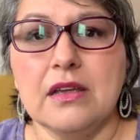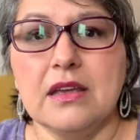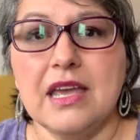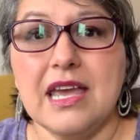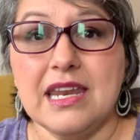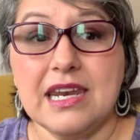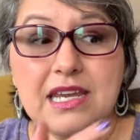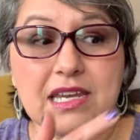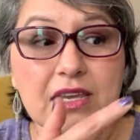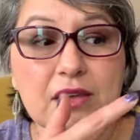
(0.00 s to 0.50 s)

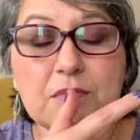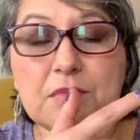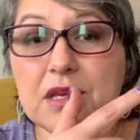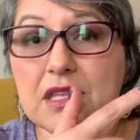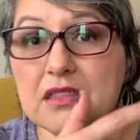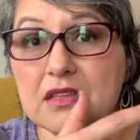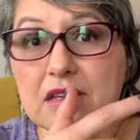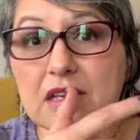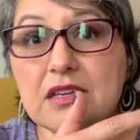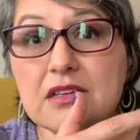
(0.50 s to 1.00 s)
and it can be
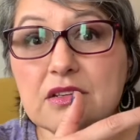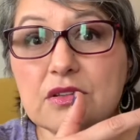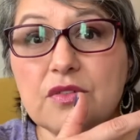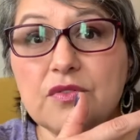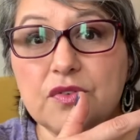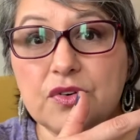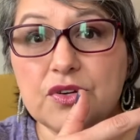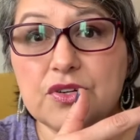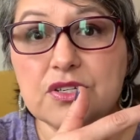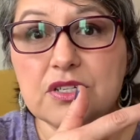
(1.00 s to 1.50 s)
the Kindle
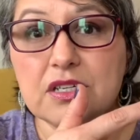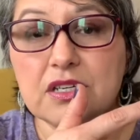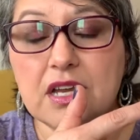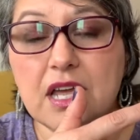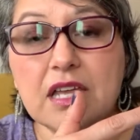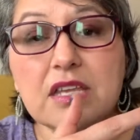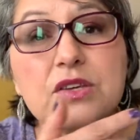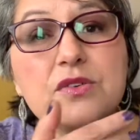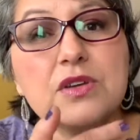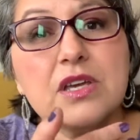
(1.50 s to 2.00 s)
version,
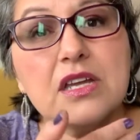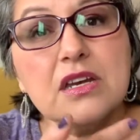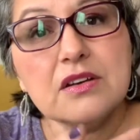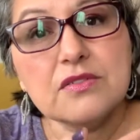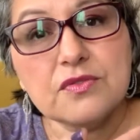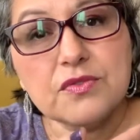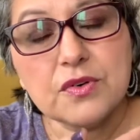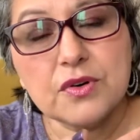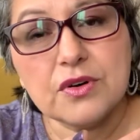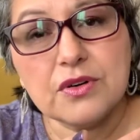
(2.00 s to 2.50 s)
and you get it
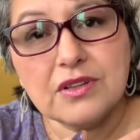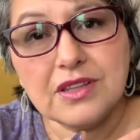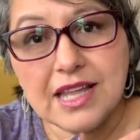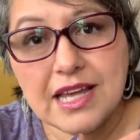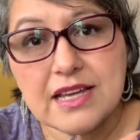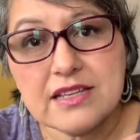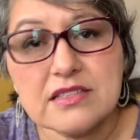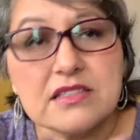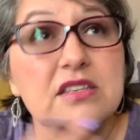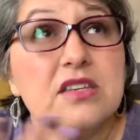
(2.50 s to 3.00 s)
for
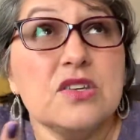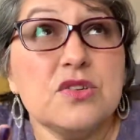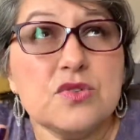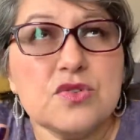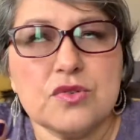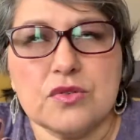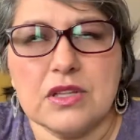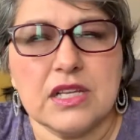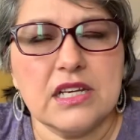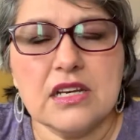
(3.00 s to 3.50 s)
less,
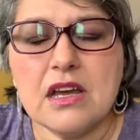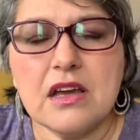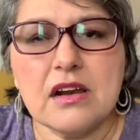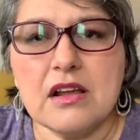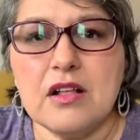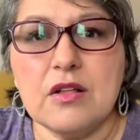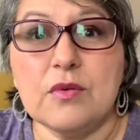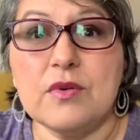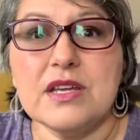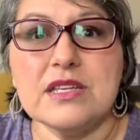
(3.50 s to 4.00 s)
usually, not
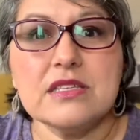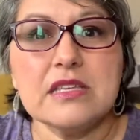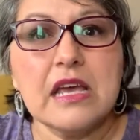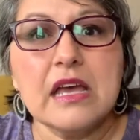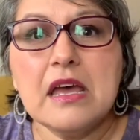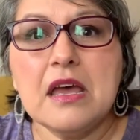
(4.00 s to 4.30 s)
always.